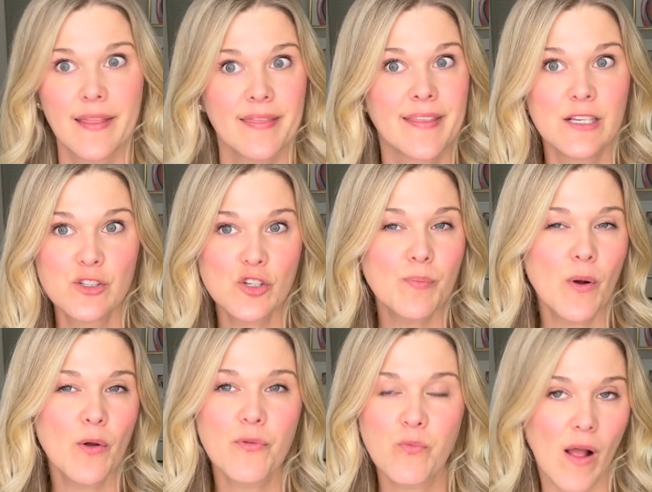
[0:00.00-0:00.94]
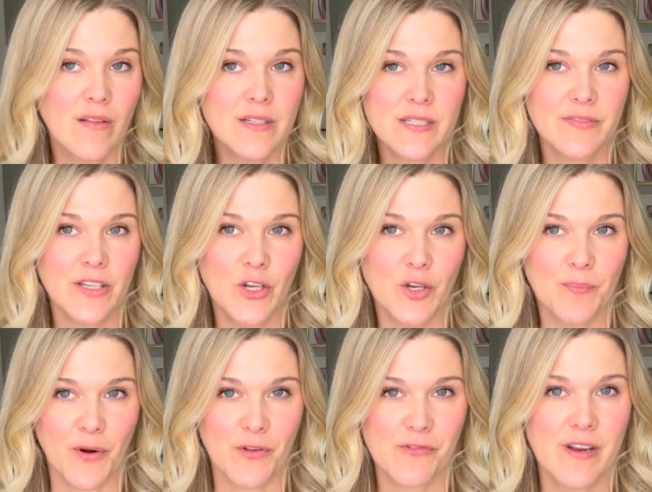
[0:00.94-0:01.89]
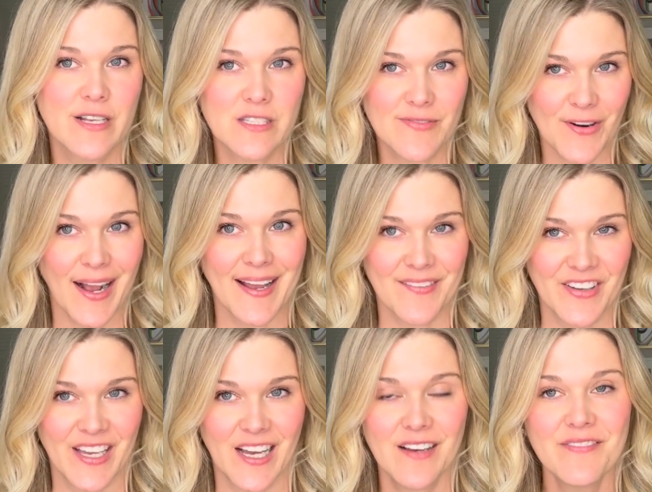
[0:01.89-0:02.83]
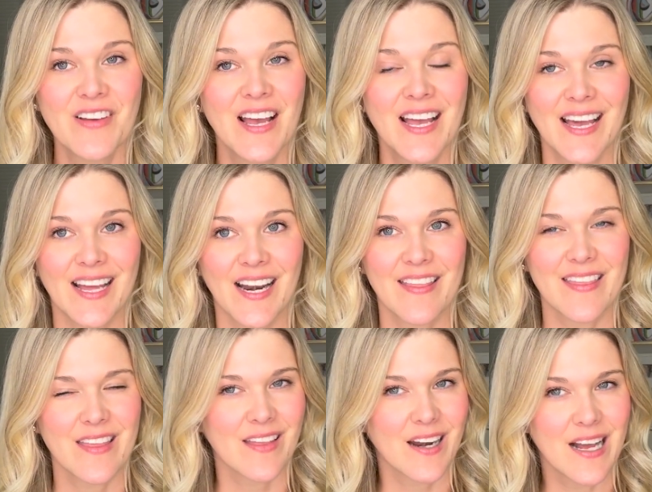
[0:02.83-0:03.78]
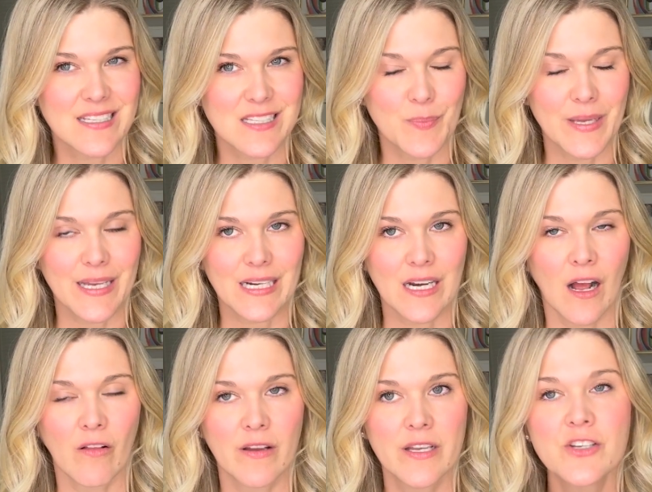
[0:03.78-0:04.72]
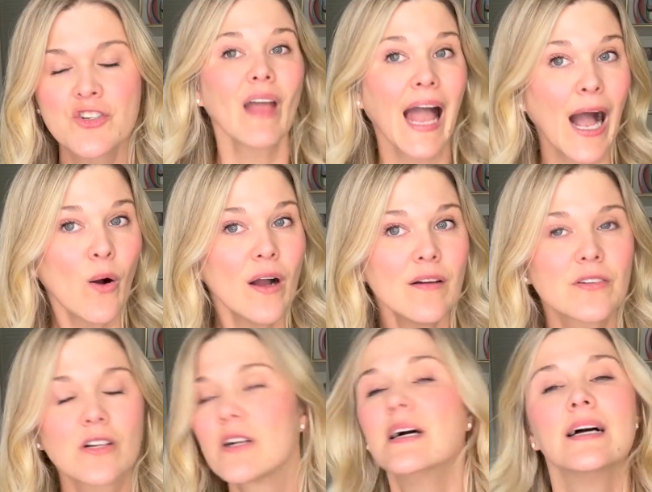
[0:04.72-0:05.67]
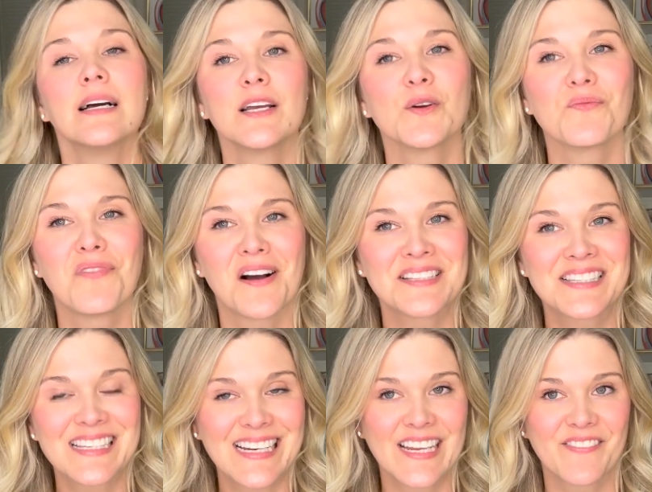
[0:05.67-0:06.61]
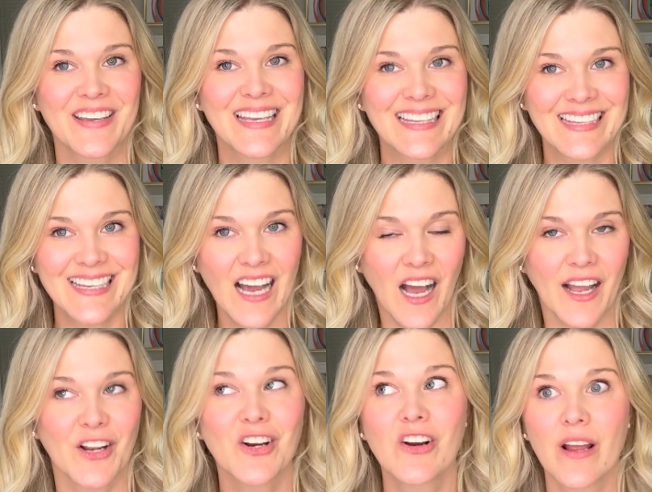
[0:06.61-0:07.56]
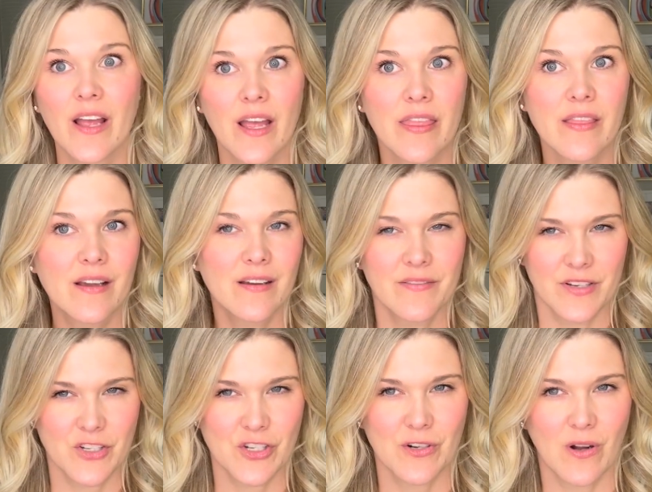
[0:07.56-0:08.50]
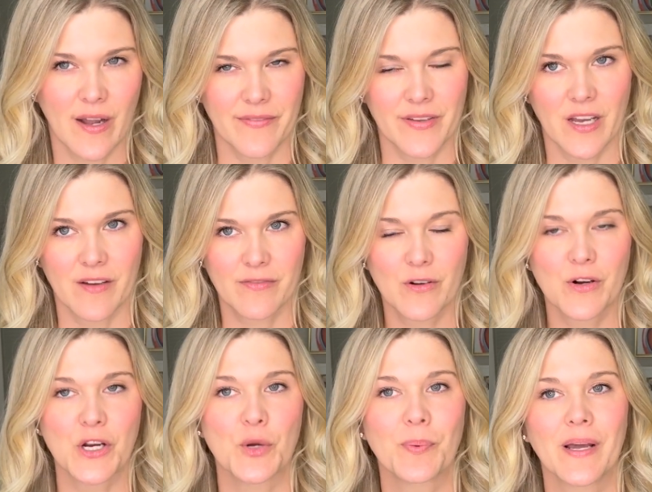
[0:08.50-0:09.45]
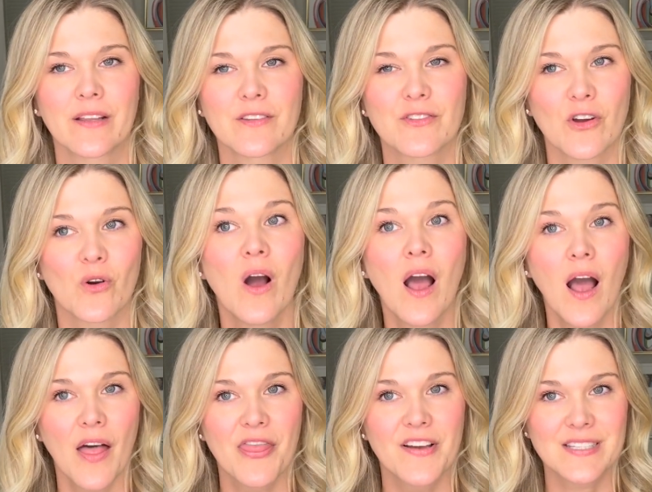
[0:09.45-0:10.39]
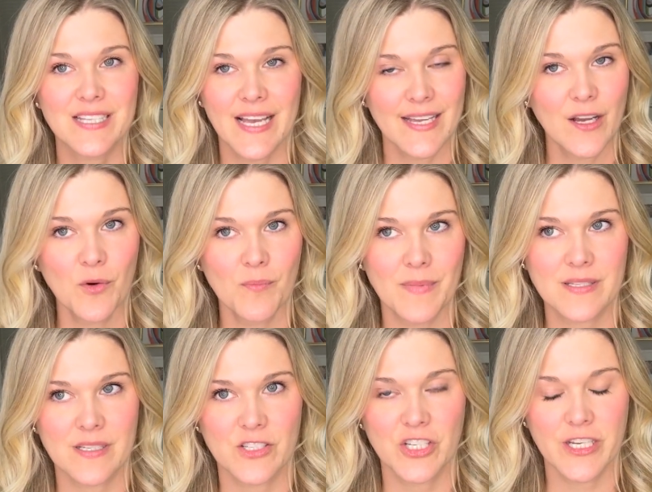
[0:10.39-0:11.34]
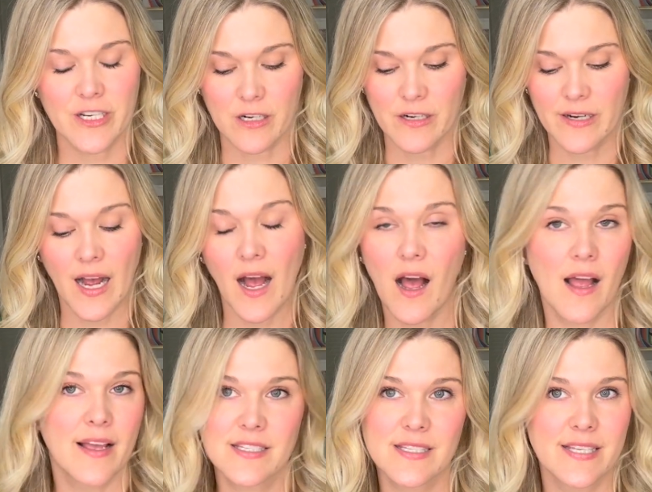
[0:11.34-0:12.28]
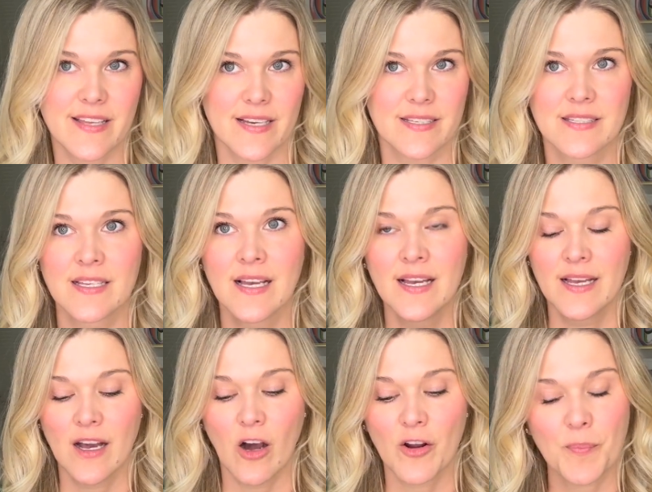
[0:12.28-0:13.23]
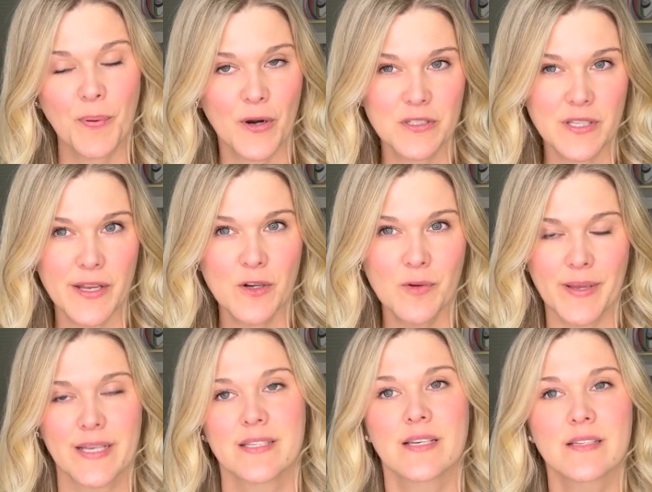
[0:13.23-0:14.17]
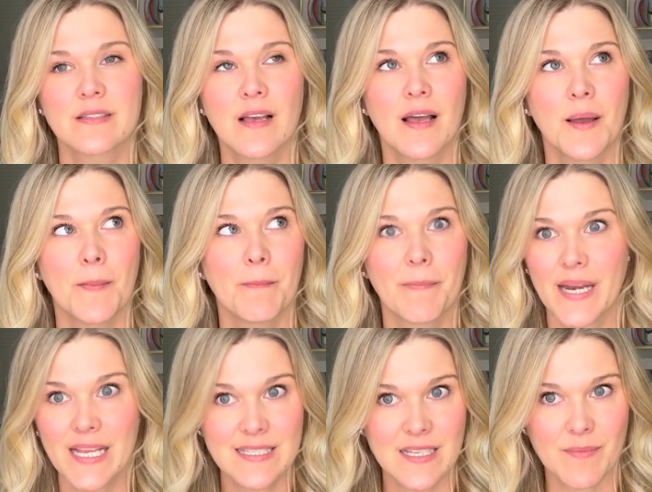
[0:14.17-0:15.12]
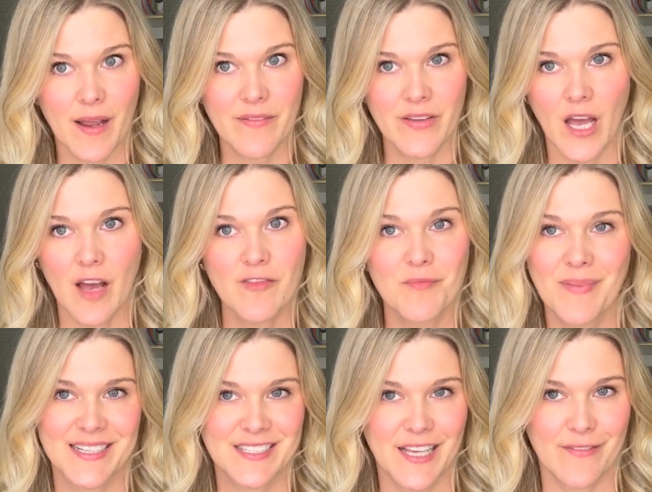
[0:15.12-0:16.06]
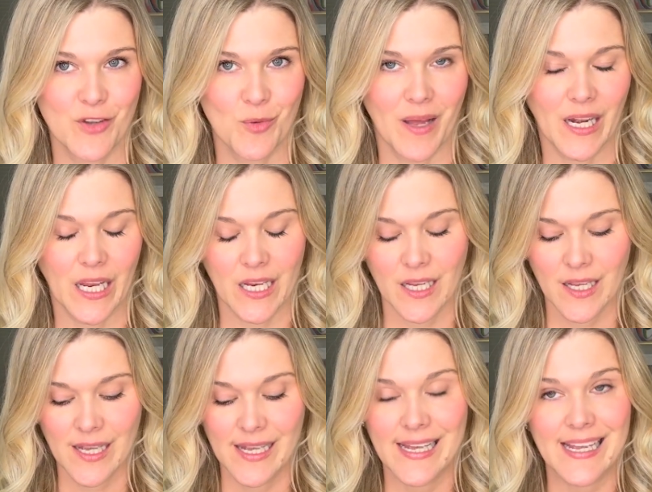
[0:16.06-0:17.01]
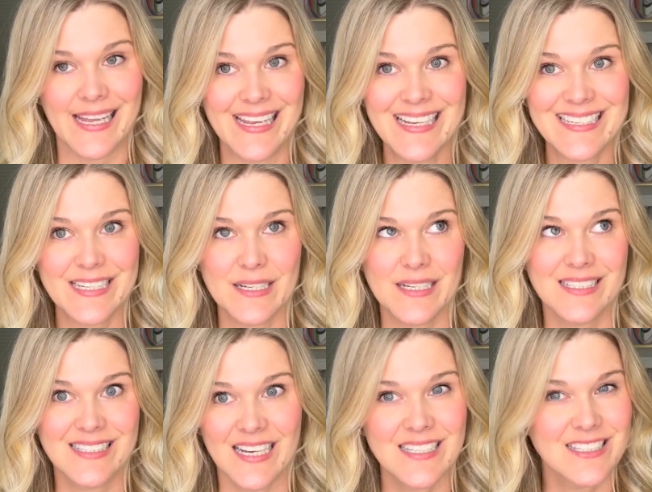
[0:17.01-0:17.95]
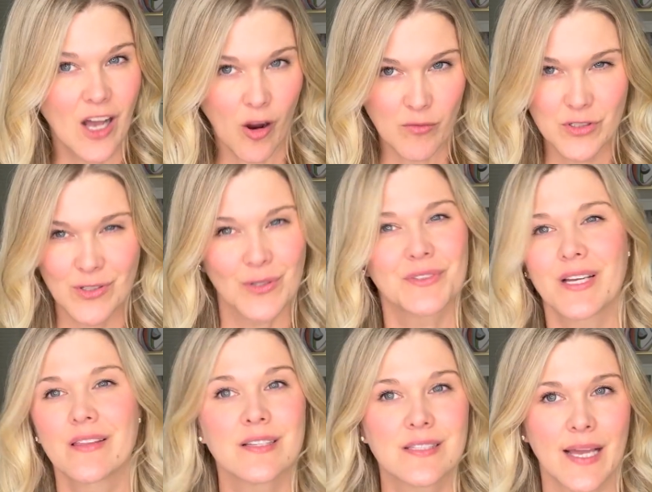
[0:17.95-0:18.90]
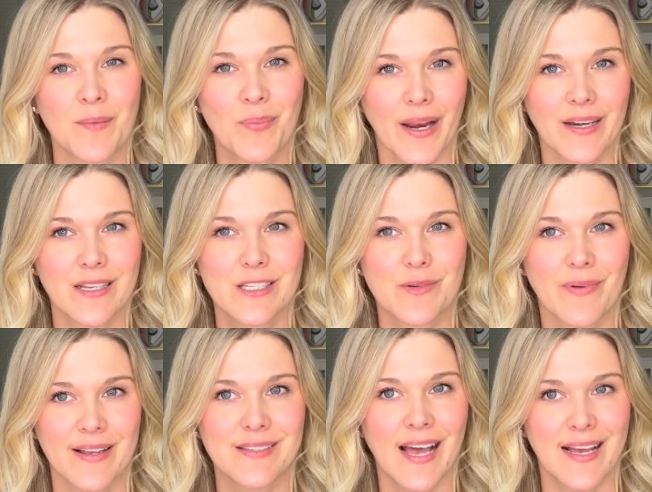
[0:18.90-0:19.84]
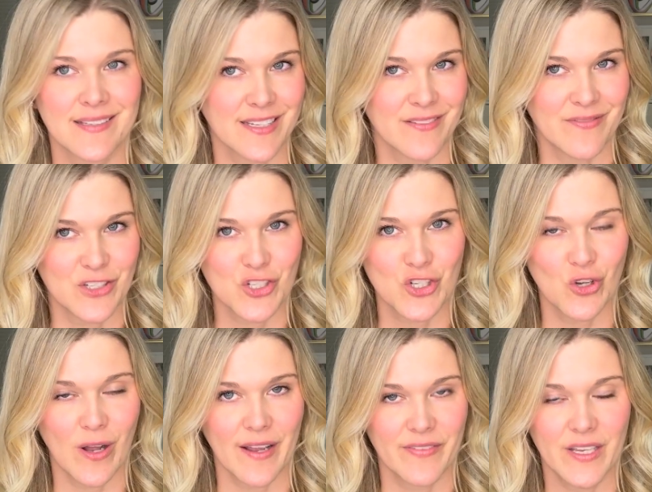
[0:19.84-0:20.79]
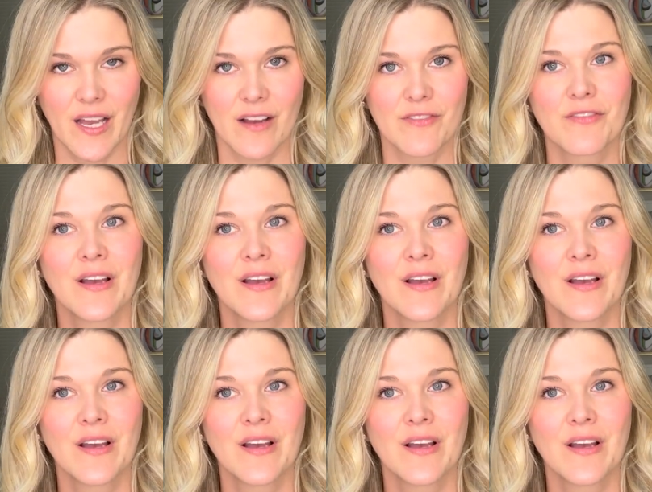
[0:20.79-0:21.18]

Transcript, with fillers: These are both relatively good birth rates for IVF, and I think that has to be acknowledged. However, it was significantly higher in the conventional IVF group. And so the take home message here is this on a per cycle basis, mini stim IVF might save you money. It does not result in the same pregnancy rates as conventional IVF.